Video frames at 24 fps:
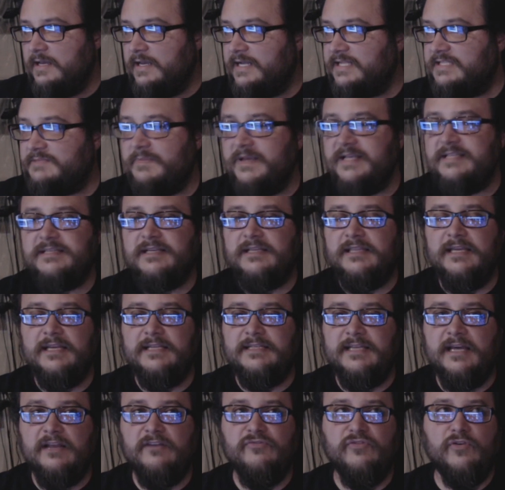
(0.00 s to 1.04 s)
basically a
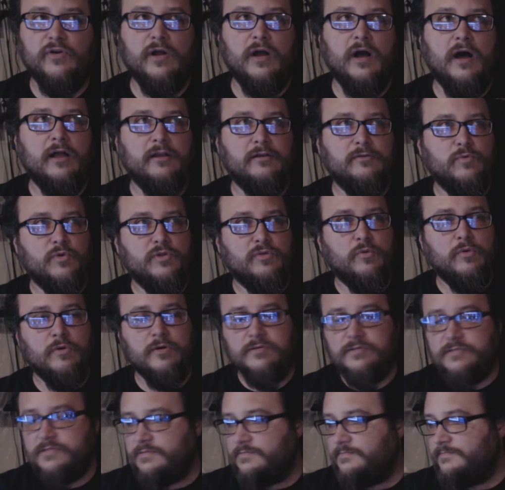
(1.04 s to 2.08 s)
dead forgotten with
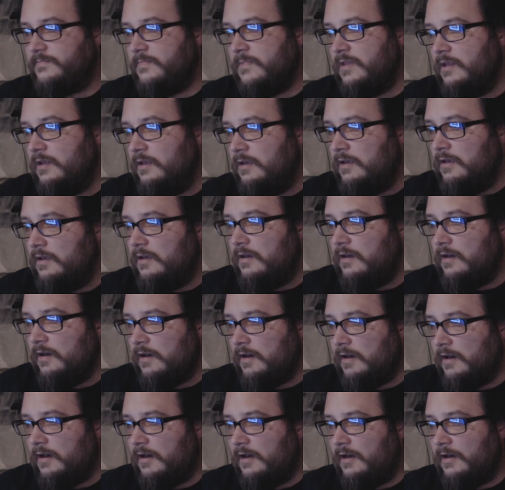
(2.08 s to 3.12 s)
horns,
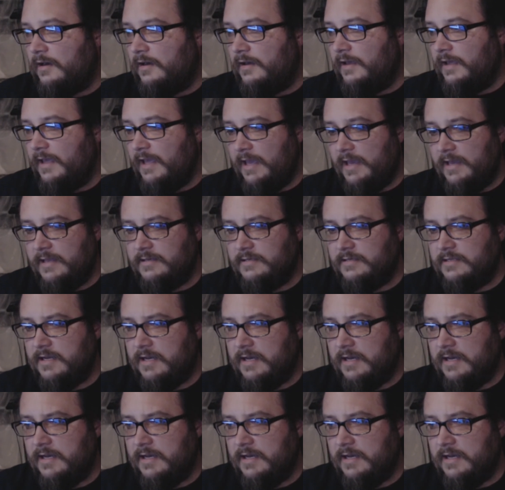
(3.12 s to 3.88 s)
and